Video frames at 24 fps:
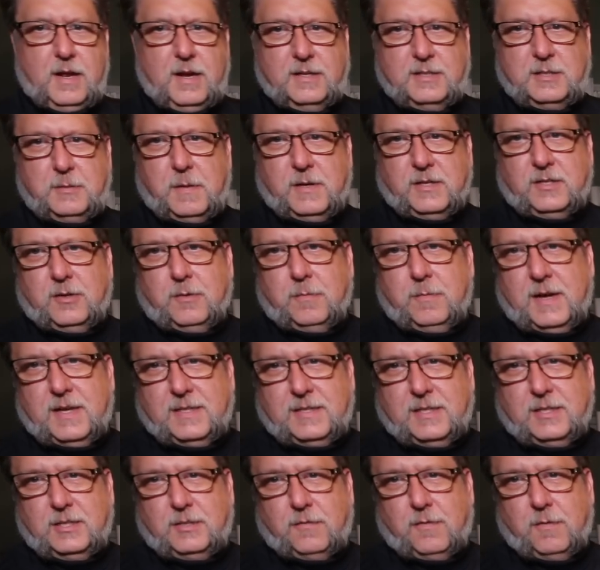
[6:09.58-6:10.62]
A special
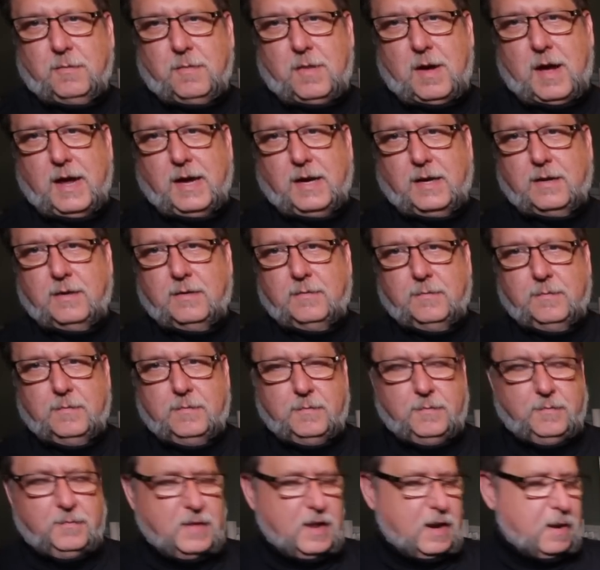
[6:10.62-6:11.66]
message from Mike
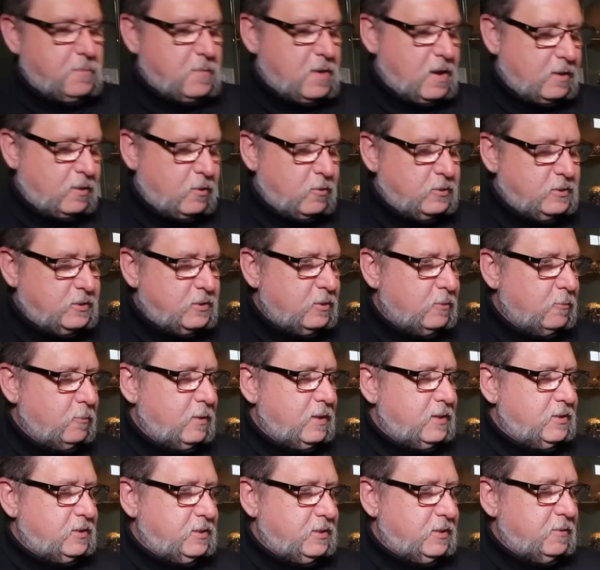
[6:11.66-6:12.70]
that I'm not going to
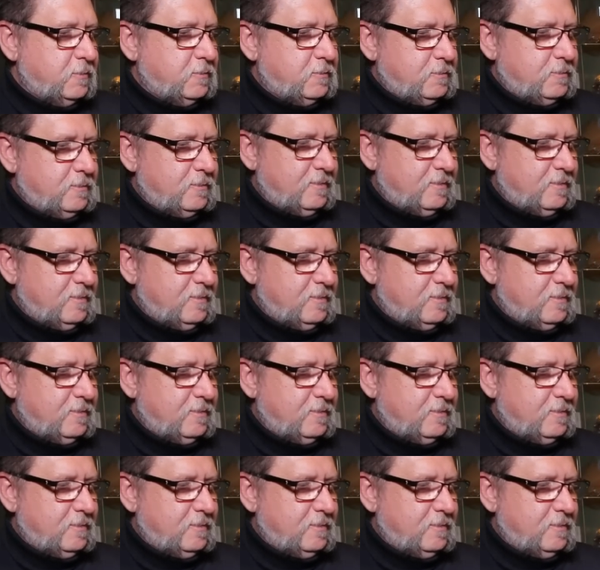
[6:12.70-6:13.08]
read you.